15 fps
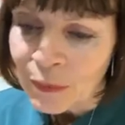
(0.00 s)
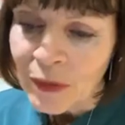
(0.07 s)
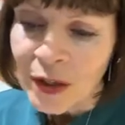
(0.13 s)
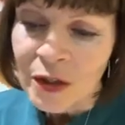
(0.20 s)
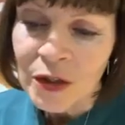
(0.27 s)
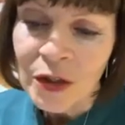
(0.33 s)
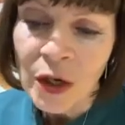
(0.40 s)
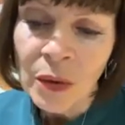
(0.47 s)

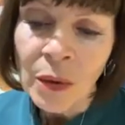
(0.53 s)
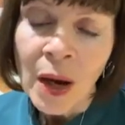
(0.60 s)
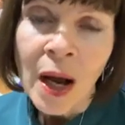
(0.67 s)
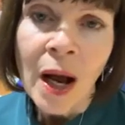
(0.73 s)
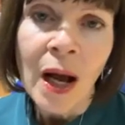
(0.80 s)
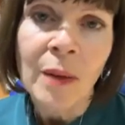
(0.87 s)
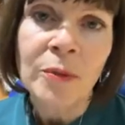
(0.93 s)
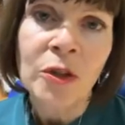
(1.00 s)
So
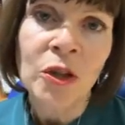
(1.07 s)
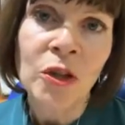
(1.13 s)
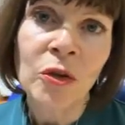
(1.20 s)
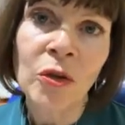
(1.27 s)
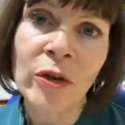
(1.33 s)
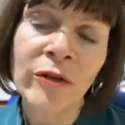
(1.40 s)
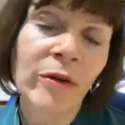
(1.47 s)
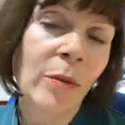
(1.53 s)
I'm
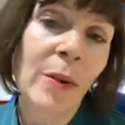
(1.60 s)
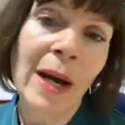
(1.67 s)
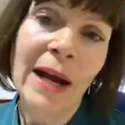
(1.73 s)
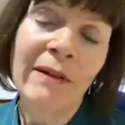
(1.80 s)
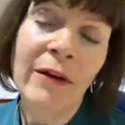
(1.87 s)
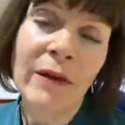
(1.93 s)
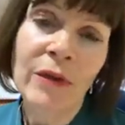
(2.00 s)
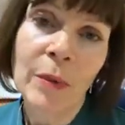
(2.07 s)
sure you're aware
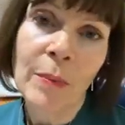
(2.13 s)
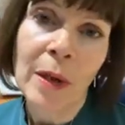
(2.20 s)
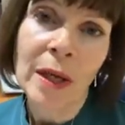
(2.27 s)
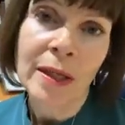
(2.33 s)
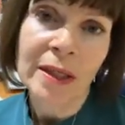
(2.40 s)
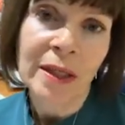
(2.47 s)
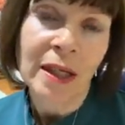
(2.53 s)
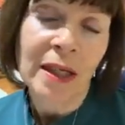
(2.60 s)
over the
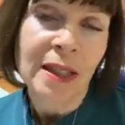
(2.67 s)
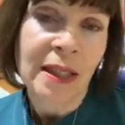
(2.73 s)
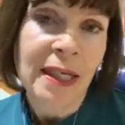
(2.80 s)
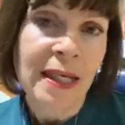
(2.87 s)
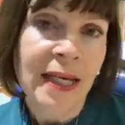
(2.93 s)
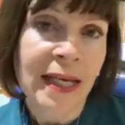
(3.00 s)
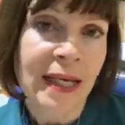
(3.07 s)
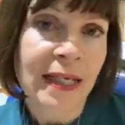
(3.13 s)
past 30
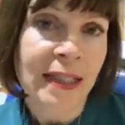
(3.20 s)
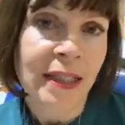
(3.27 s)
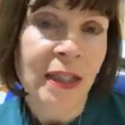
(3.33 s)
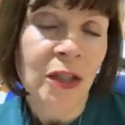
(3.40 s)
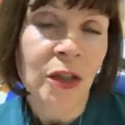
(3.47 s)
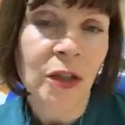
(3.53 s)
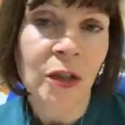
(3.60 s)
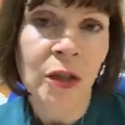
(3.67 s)
years that
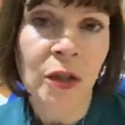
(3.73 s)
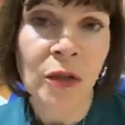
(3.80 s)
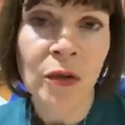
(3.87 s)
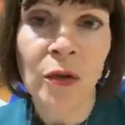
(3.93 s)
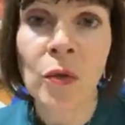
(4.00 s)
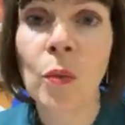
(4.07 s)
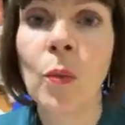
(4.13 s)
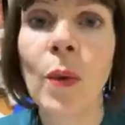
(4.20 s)

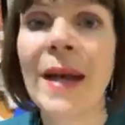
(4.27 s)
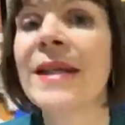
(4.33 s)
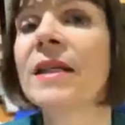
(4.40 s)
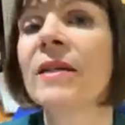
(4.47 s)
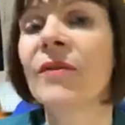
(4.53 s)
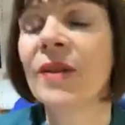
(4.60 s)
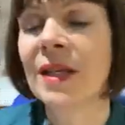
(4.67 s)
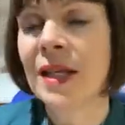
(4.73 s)
the weight
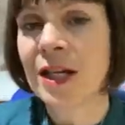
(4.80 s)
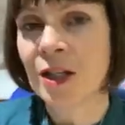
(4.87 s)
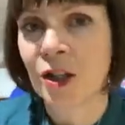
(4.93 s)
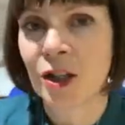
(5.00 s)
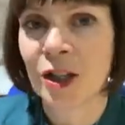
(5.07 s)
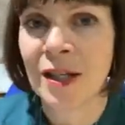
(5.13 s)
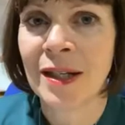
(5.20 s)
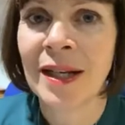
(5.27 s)
of the
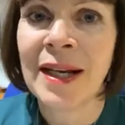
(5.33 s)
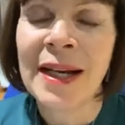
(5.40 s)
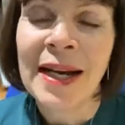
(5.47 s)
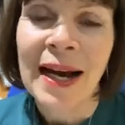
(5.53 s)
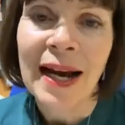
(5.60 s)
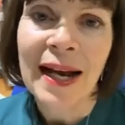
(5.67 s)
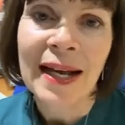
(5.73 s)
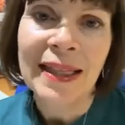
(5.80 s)
nation
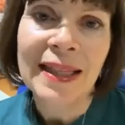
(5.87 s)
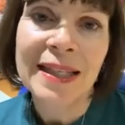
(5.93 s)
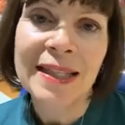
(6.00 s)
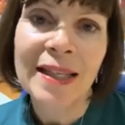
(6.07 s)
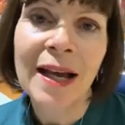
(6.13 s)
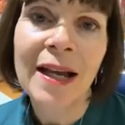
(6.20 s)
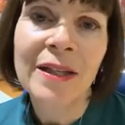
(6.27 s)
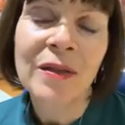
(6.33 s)
and the
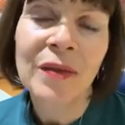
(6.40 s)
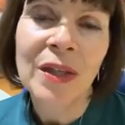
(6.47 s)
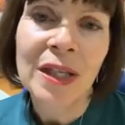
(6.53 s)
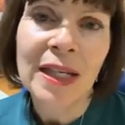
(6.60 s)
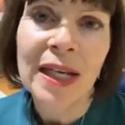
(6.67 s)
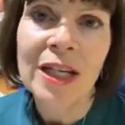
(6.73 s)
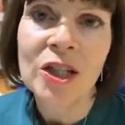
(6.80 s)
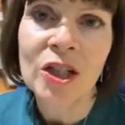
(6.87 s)
size of the
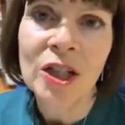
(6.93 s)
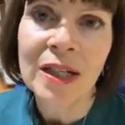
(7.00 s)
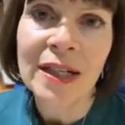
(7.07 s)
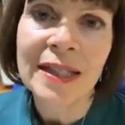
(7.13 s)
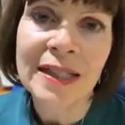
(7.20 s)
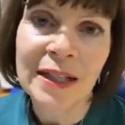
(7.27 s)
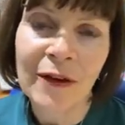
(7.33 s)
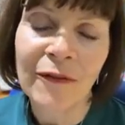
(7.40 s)
nation
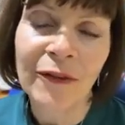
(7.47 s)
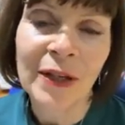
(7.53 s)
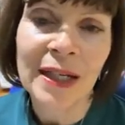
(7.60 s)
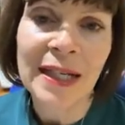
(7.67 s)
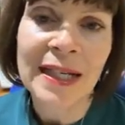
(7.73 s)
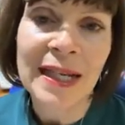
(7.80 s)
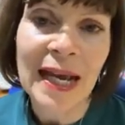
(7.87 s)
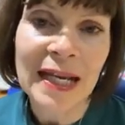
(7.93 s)
is
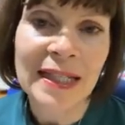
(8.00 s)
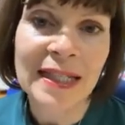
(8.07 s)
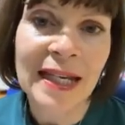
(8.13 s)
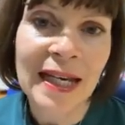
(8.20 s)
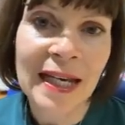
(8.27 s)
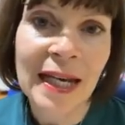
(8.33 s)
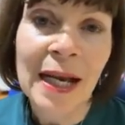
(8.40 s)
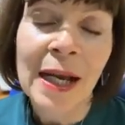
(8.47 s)
definitely
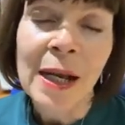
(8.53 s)
getting